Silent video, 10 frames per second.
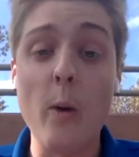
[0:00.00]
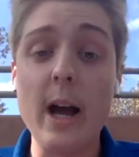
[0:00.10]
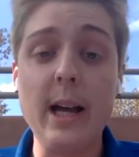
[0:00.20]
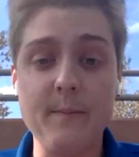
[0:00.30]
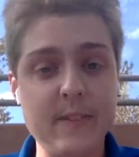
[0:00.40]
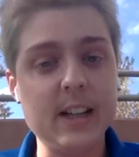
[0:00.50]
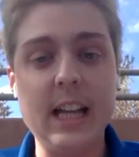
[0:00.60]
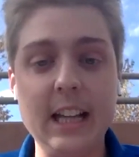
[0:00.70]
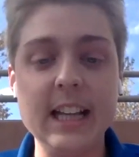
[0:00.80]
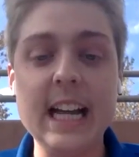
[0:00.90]
The way
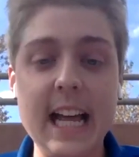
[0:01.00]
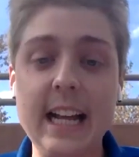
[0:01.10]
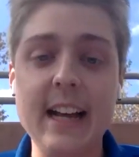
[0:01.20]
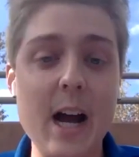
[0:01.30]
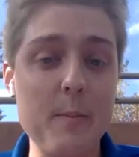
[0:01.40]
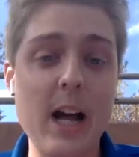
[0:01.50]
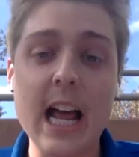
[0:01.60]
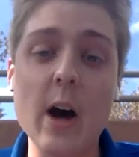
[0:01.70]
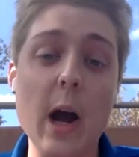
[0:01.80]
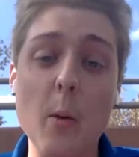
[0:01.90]
he laid that
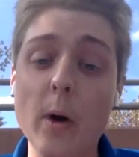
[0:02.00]
timeline out,